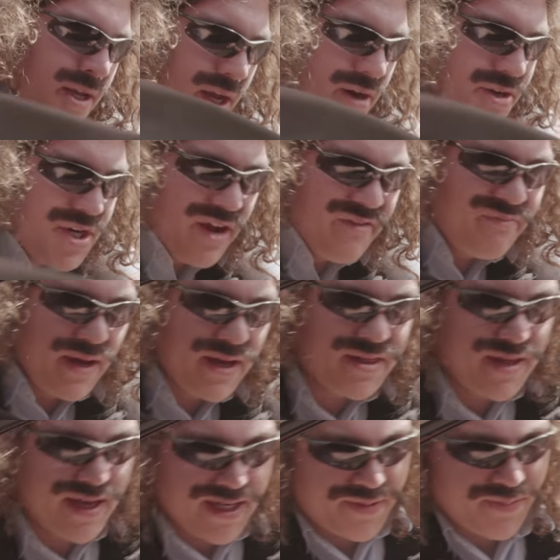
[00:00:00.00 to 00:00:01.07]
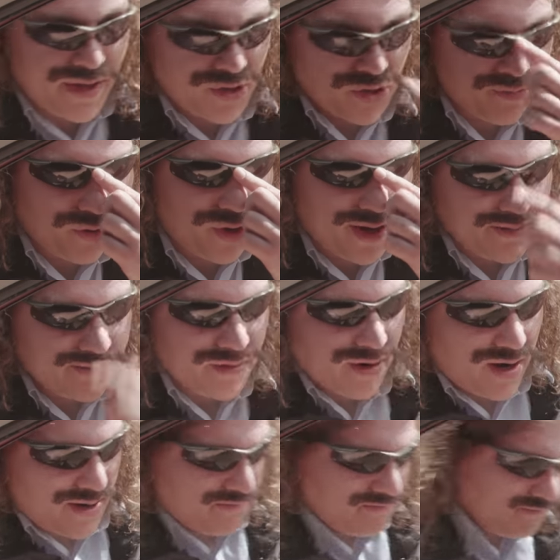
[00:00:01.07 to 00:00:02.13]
Go achieve big things. Be a good boy. All right.